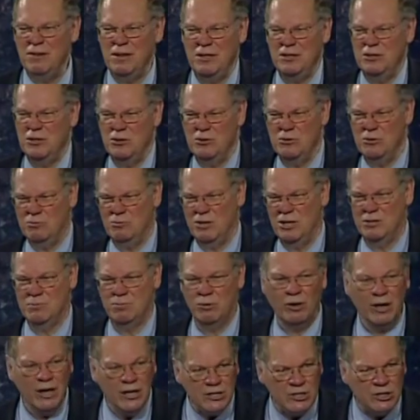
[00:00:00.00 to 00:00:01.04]
with
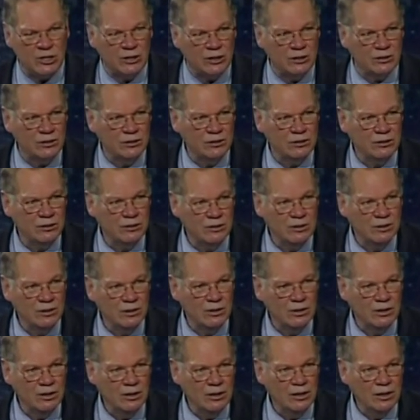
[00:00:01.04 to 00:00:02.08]
respiration.
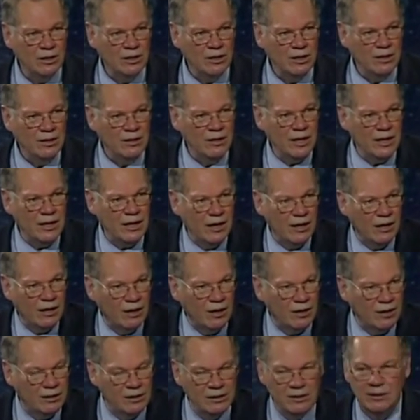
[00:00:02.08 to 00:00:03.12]
They are
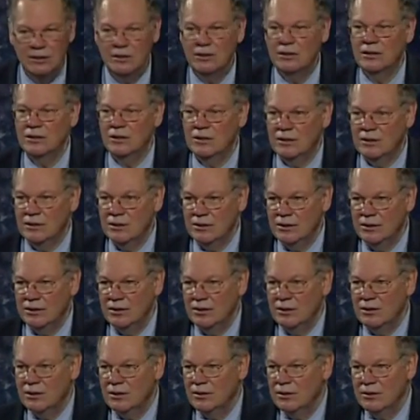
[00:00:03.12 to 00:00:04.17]

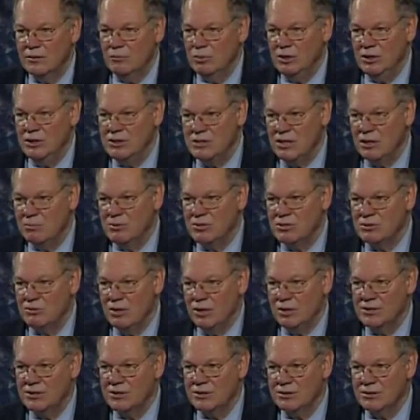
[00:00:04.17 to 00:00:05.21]
completely separate structures.